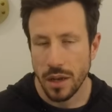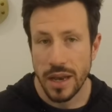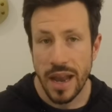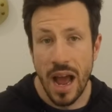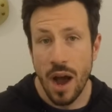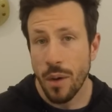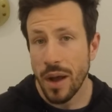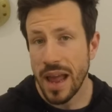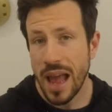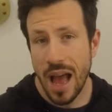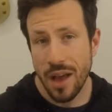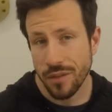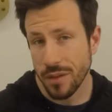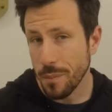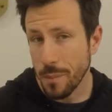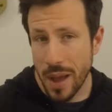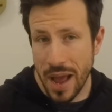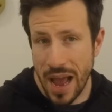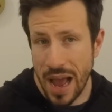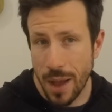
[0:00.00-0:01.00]
now I have a
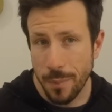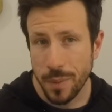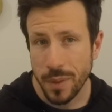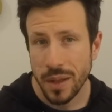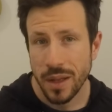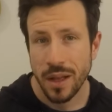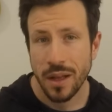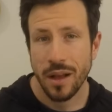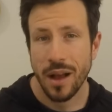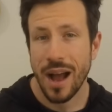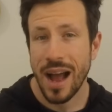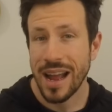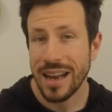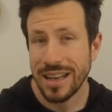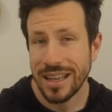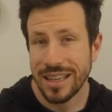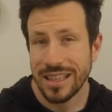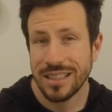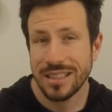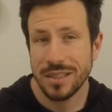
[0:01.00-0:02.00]
map, I
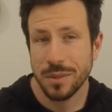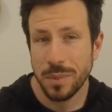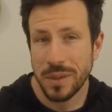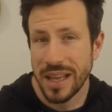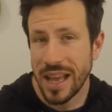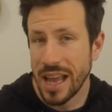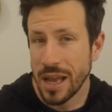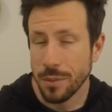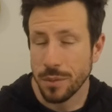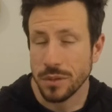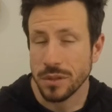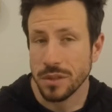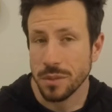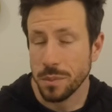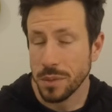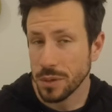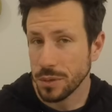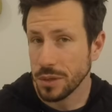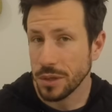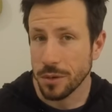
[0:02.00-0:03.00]
need to be able to
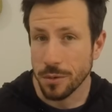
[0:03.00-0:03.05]
build a